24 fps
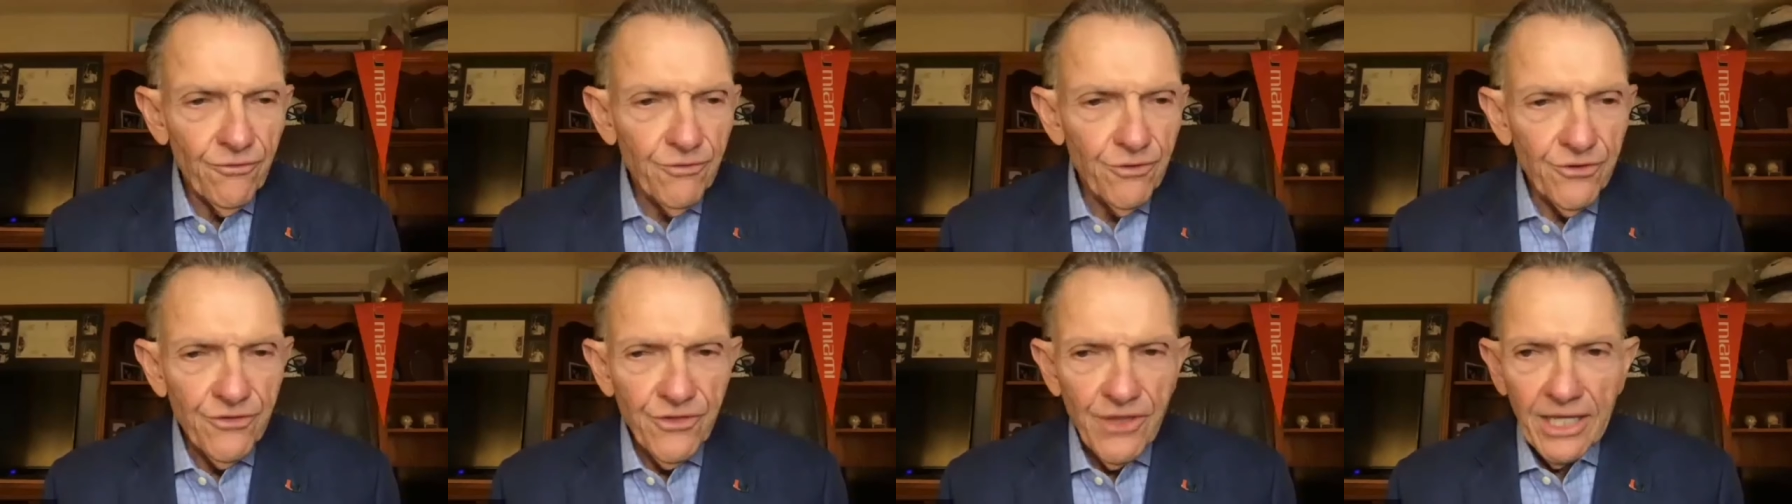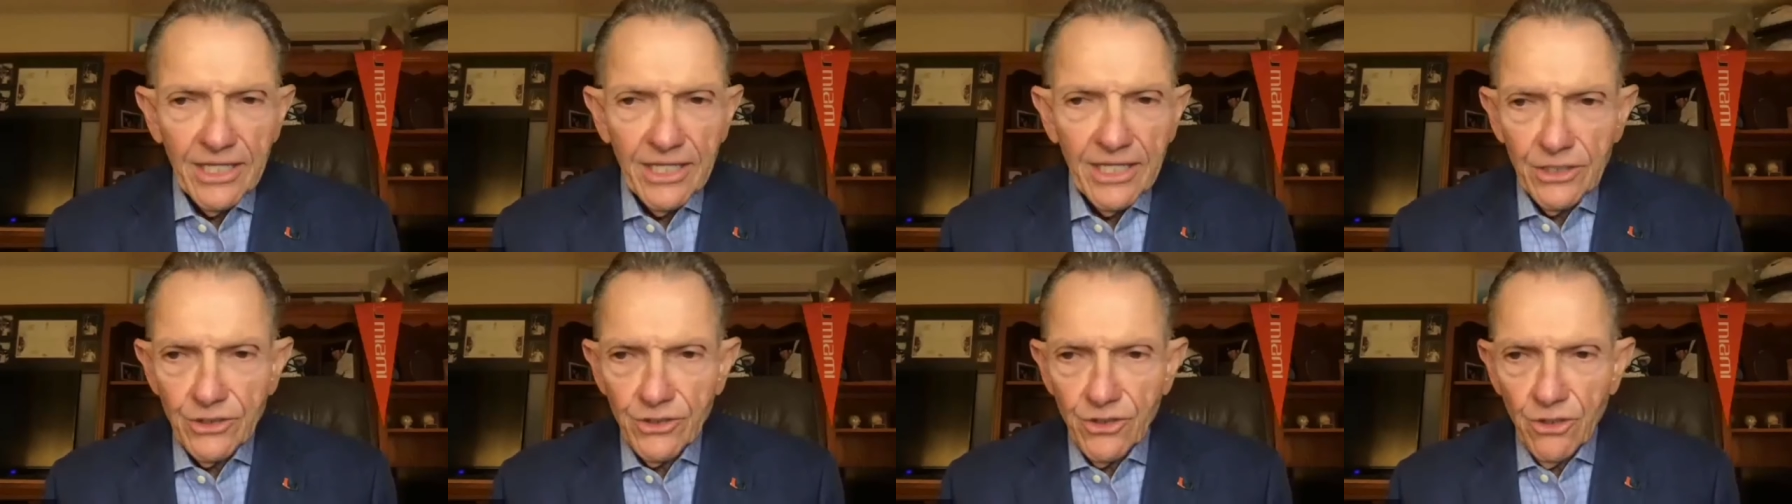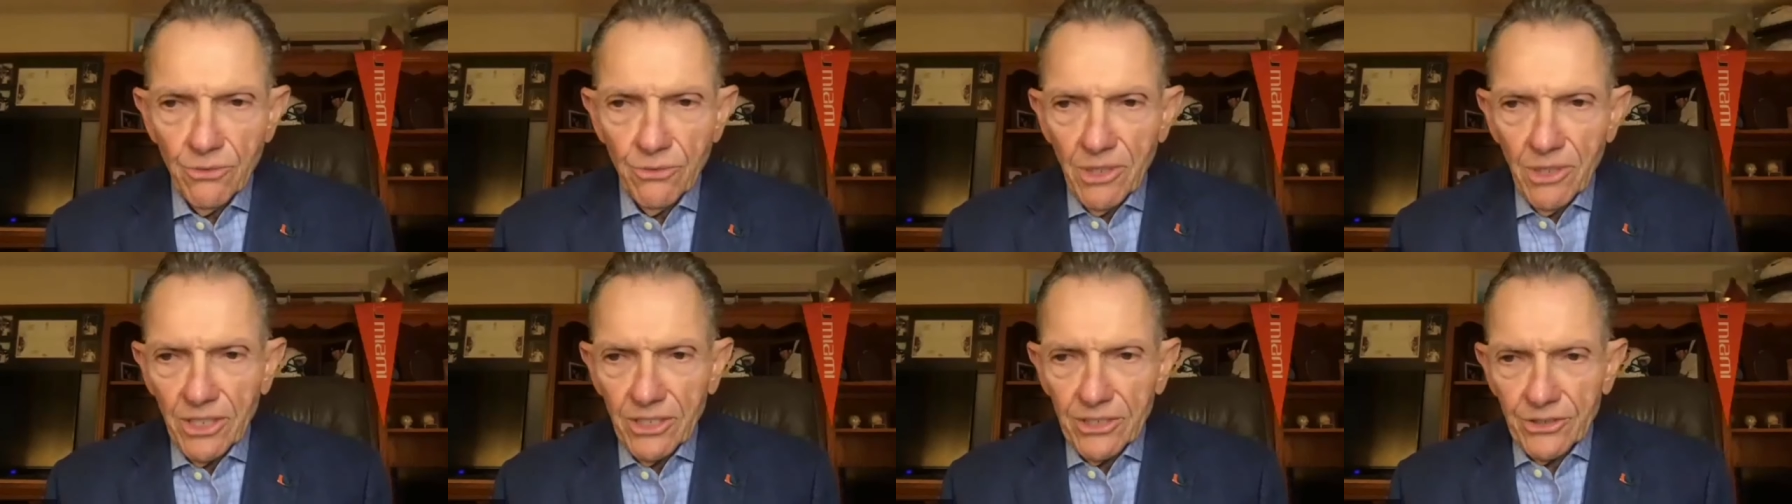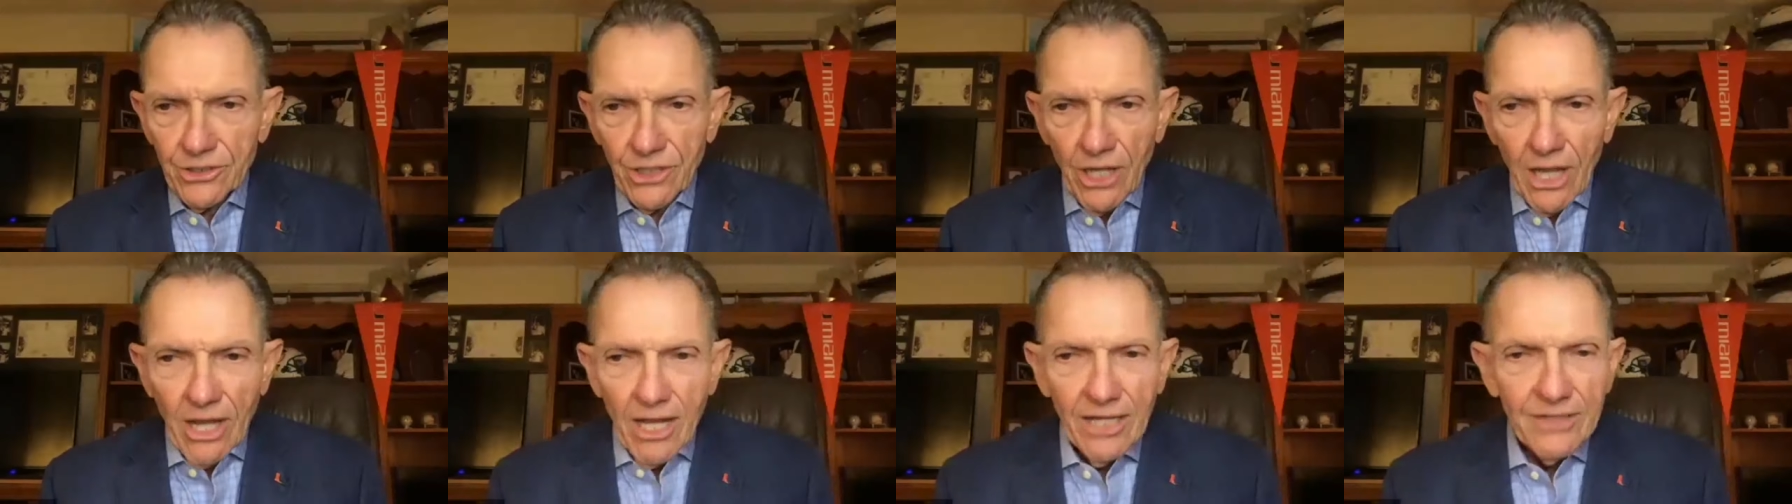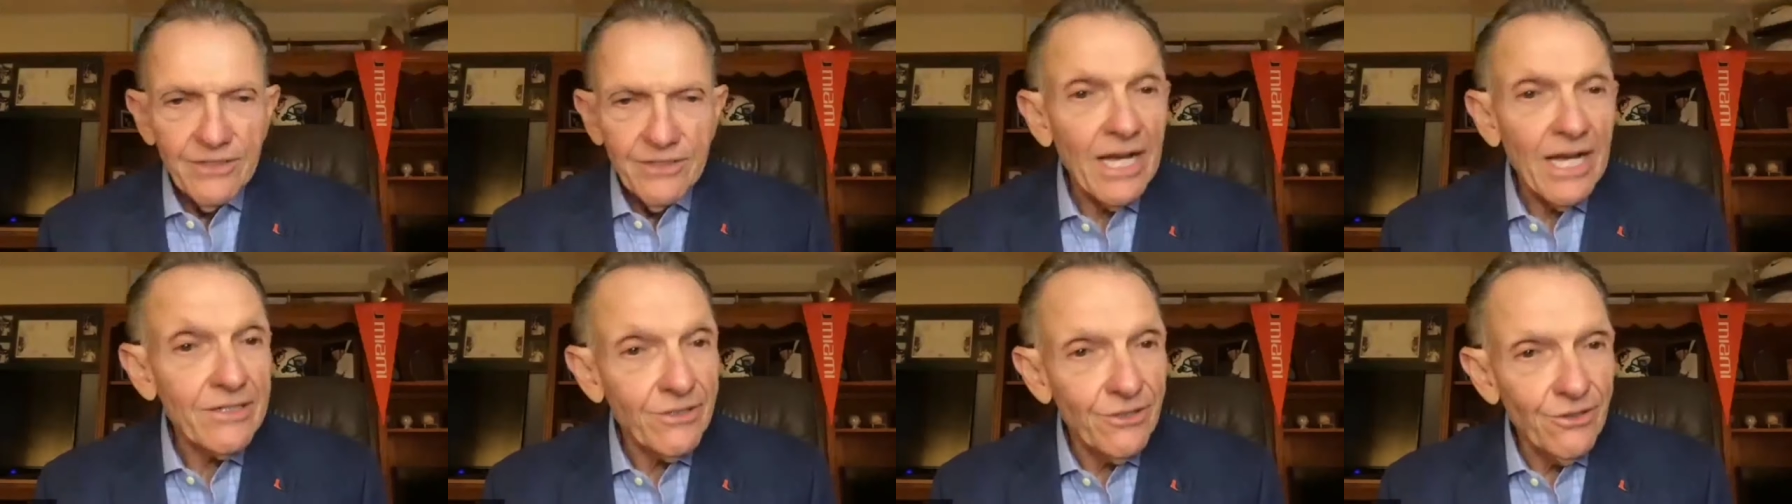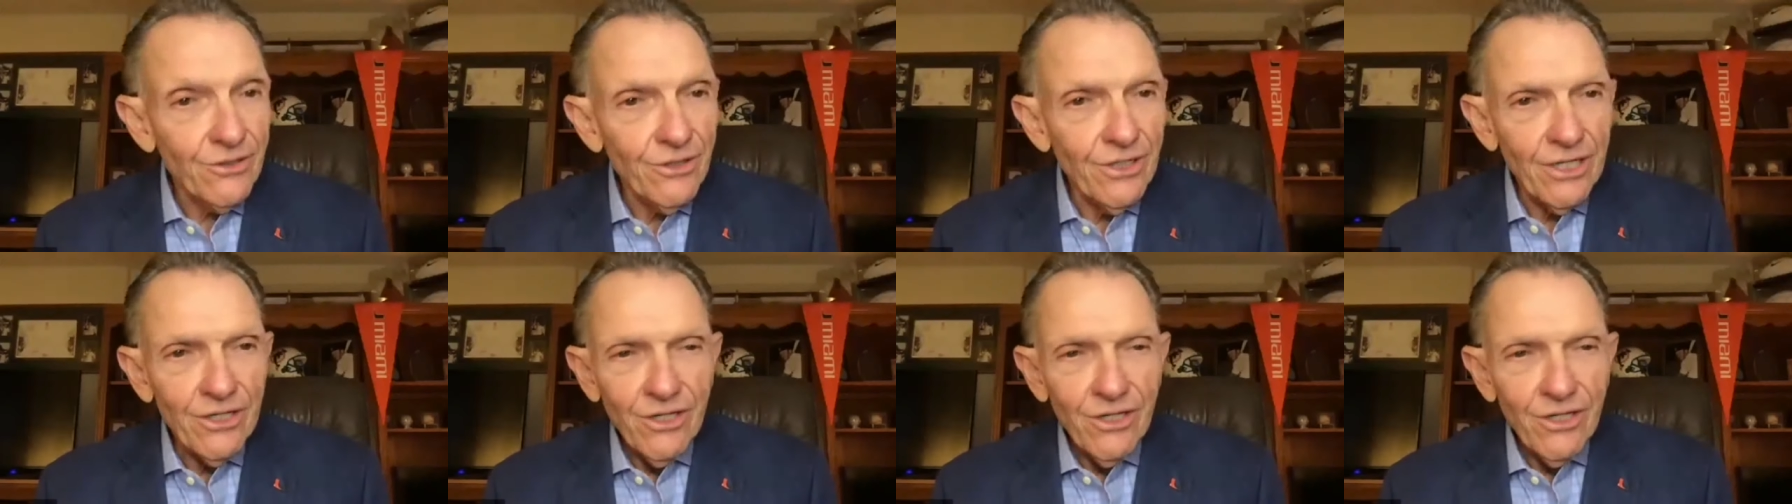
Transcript: thank you so much. Dr.